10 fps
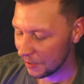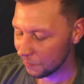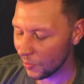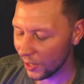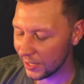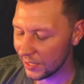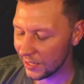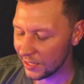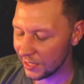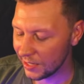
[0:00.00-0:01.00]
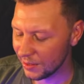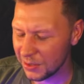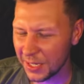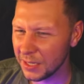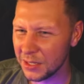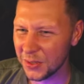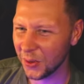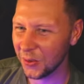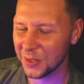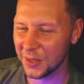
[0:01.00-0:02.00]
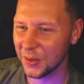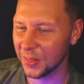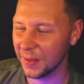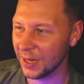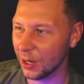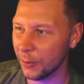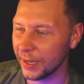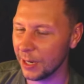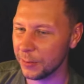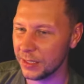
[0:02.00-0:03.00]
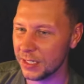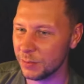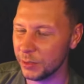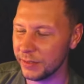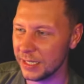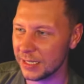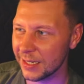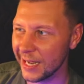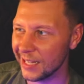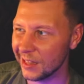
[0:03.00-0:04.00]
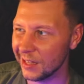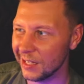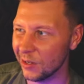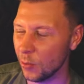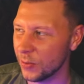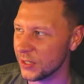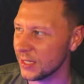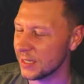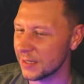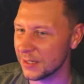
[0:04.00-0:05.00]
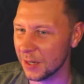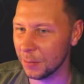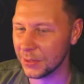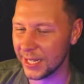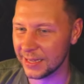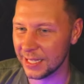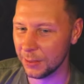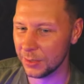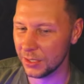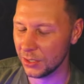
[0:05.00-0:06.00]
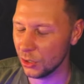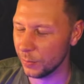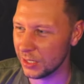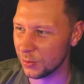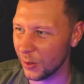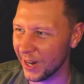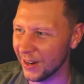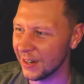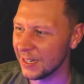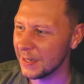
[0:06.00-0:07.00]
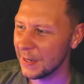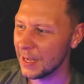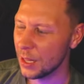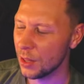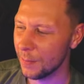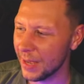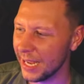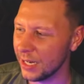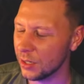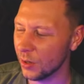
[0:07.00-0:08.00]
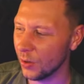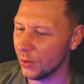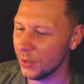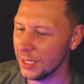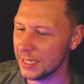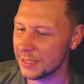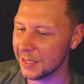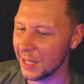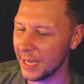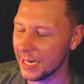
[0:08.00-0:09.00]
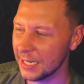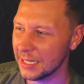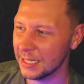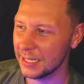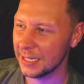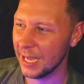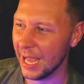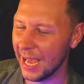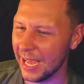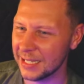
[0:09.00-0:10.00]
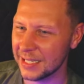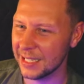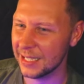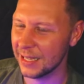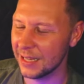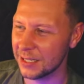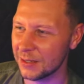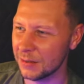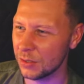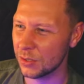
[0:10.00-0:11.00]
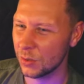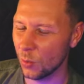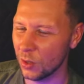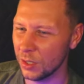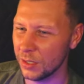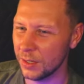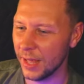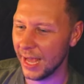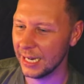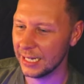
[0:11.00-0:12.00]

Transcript: but there's like this whole other thing going on with these movies, like almost like this subplot thing with the humans where the main girl is like has this sword that